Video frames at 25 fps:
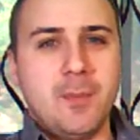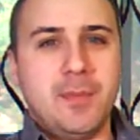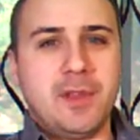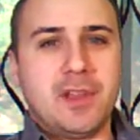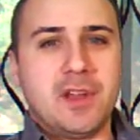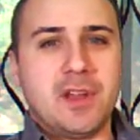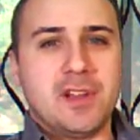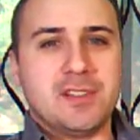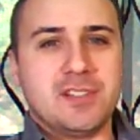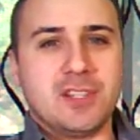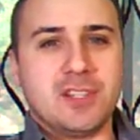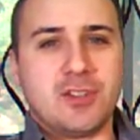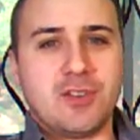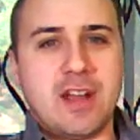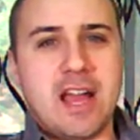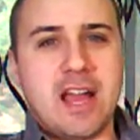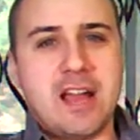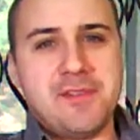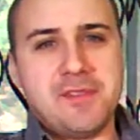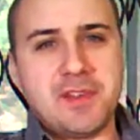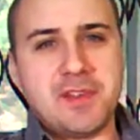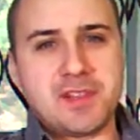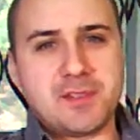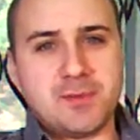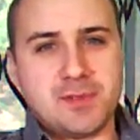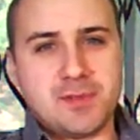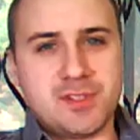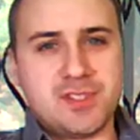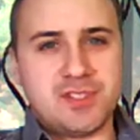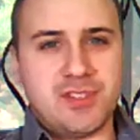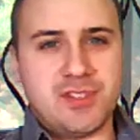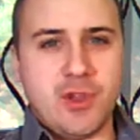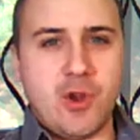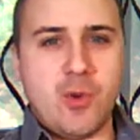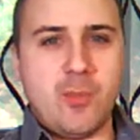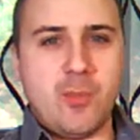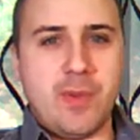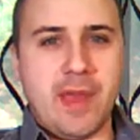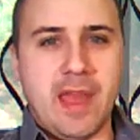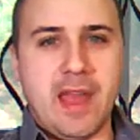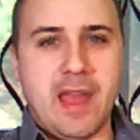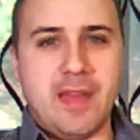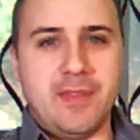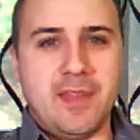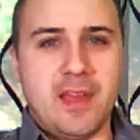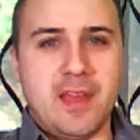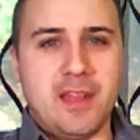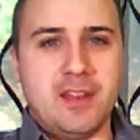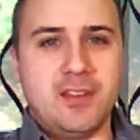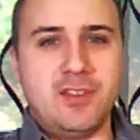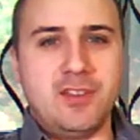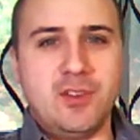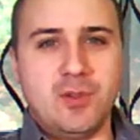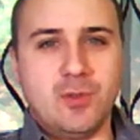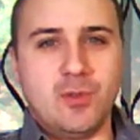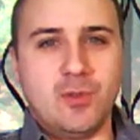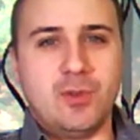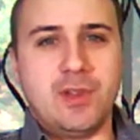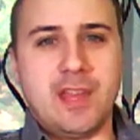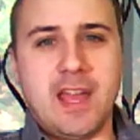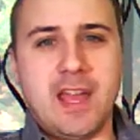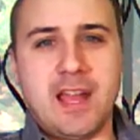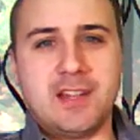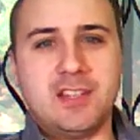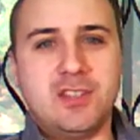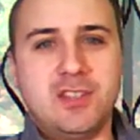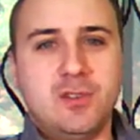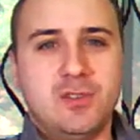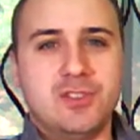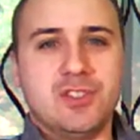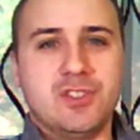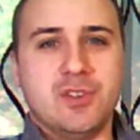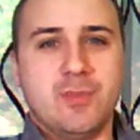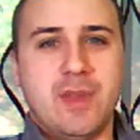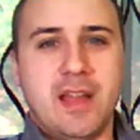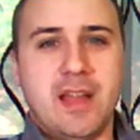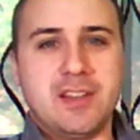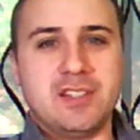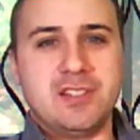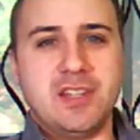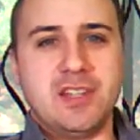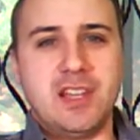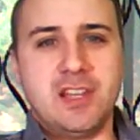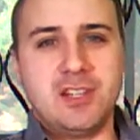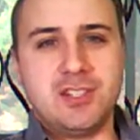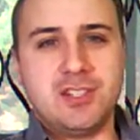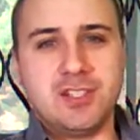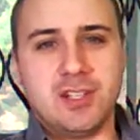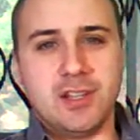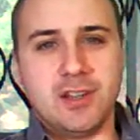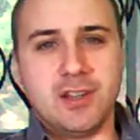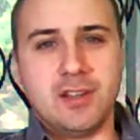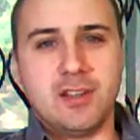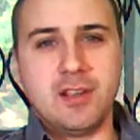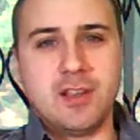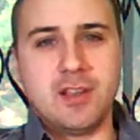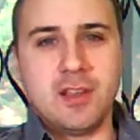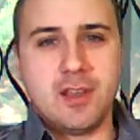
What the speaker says: because the graphics were so bad that you really have to use your imagination